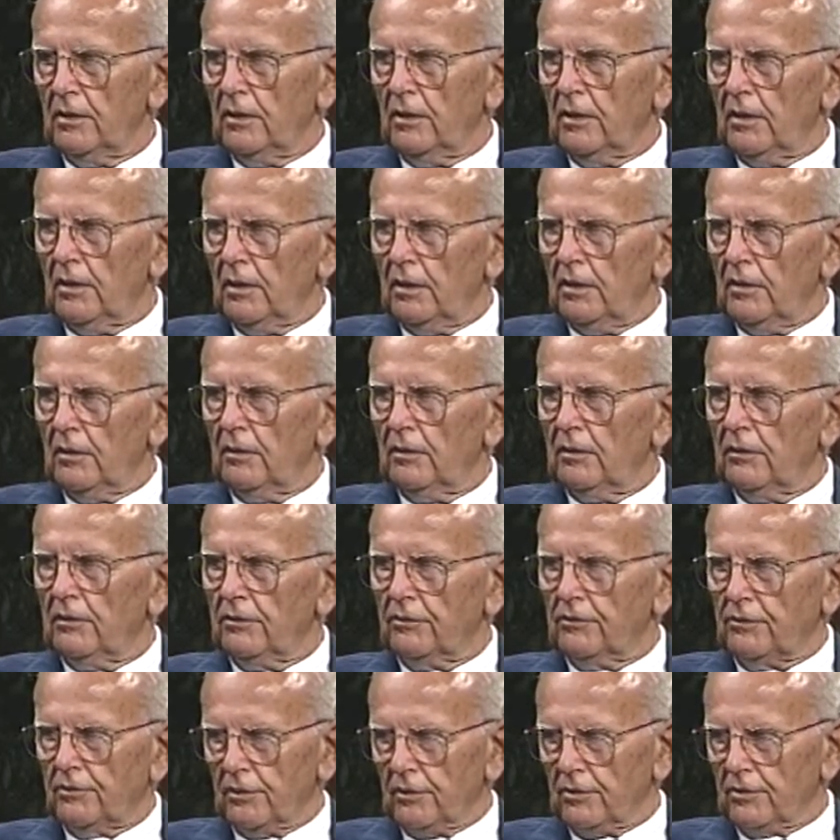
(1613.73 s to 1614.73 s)

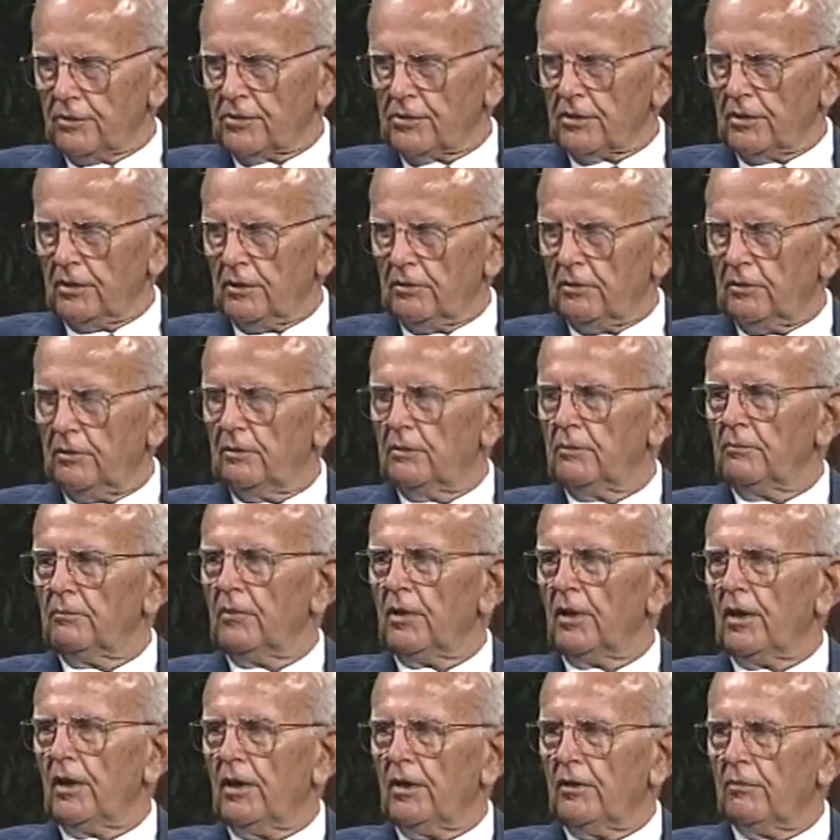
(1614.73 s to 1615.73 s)
Thurza
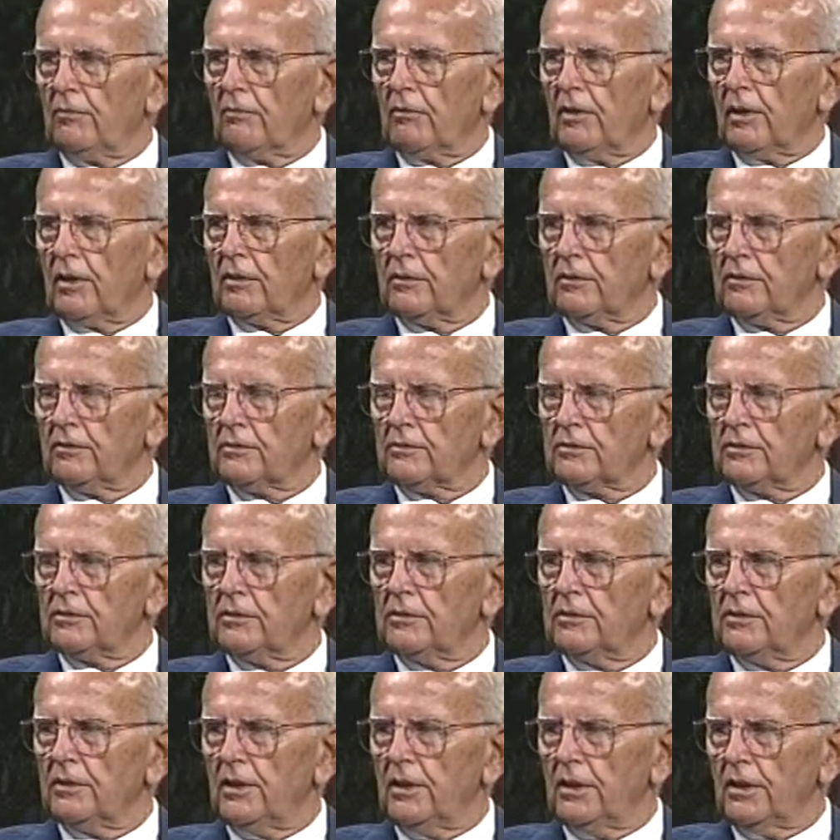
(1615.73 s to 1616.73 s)
married a Reynolds,
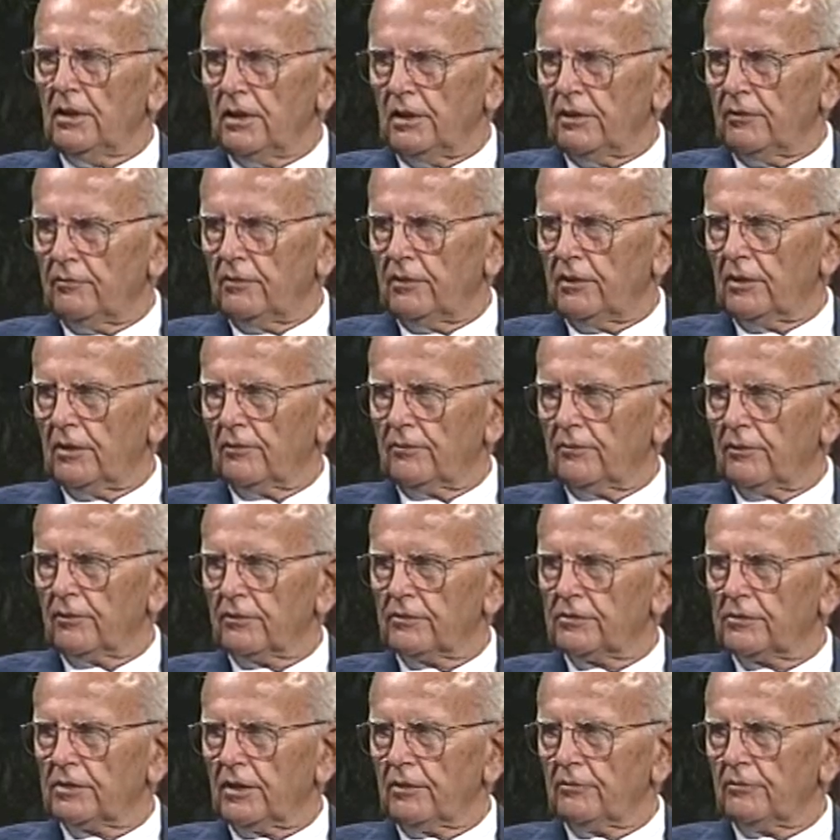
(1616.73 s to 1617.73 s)
and they lived there for
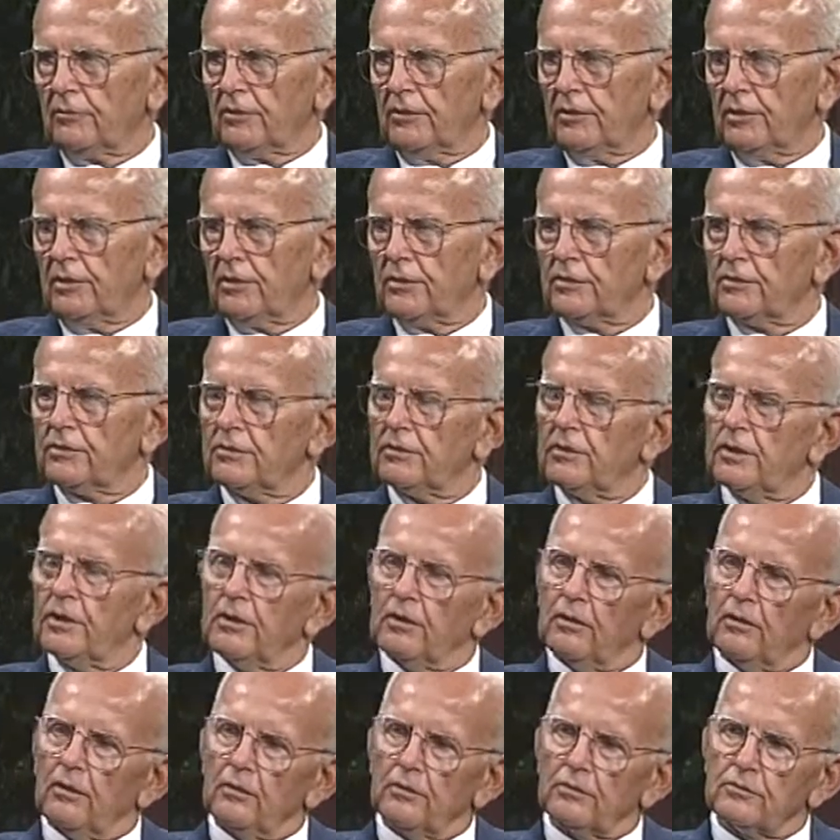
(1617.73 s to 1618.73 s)
several years, and
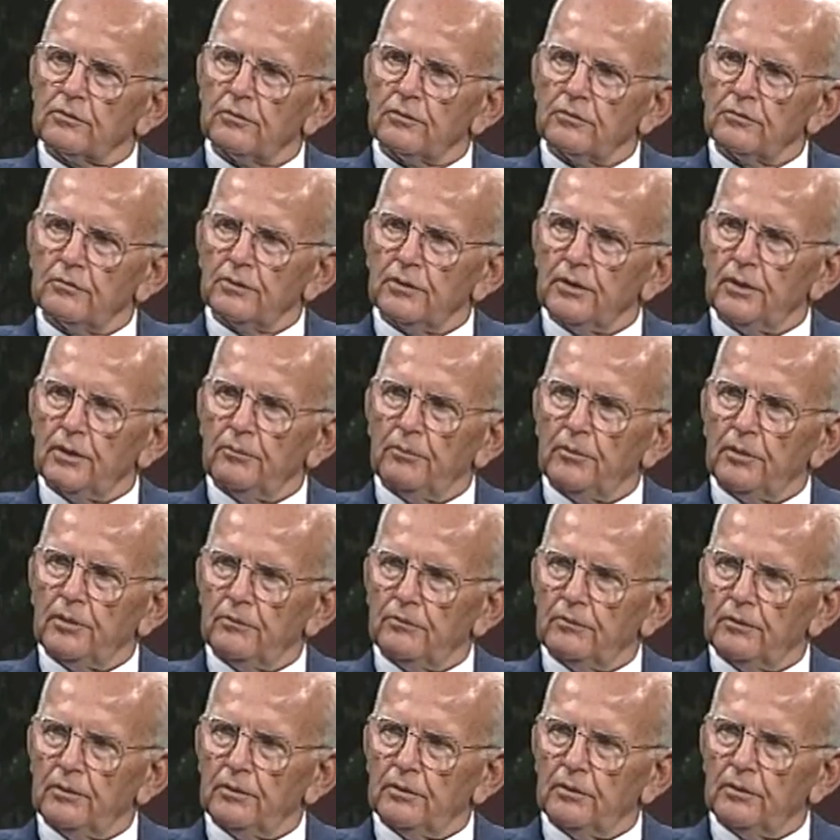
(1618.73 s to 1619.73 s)
then also they
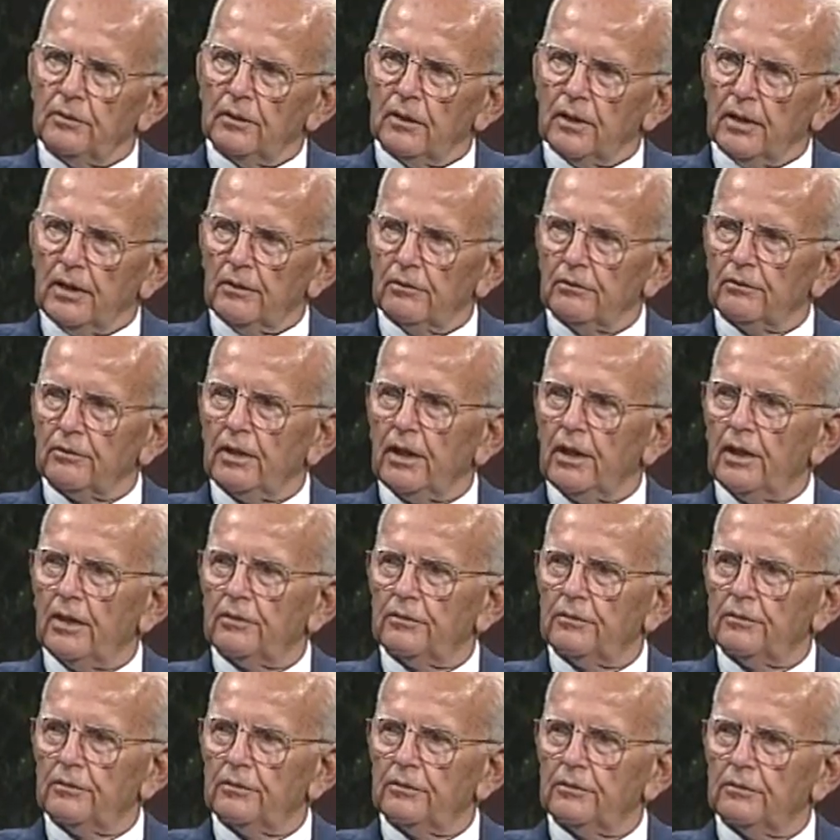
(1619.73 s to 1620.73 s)
moved later
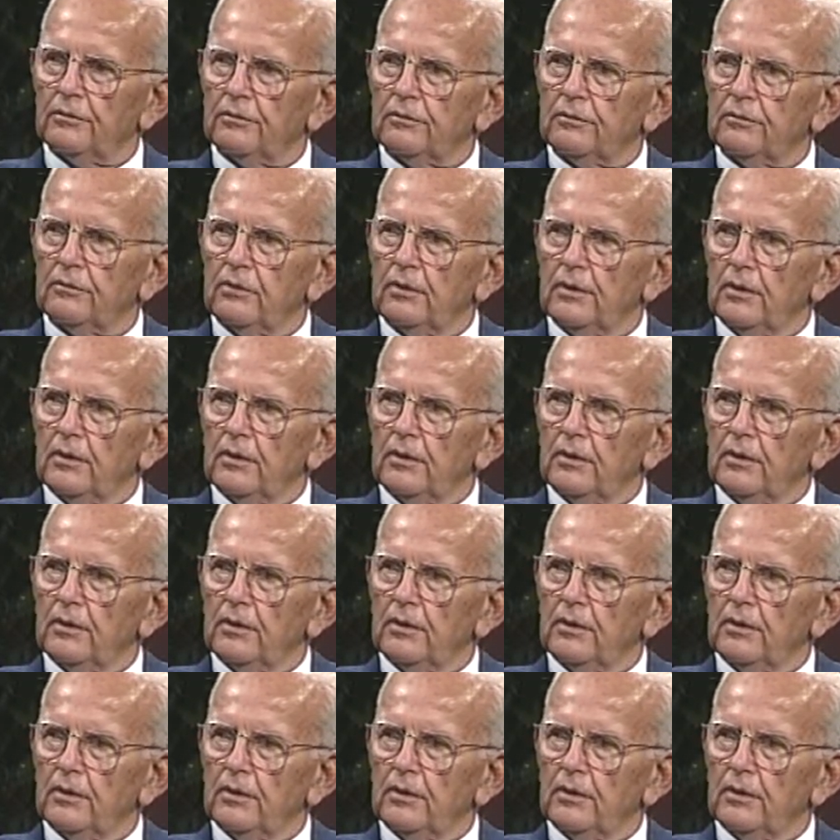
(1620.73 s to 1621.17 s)
down to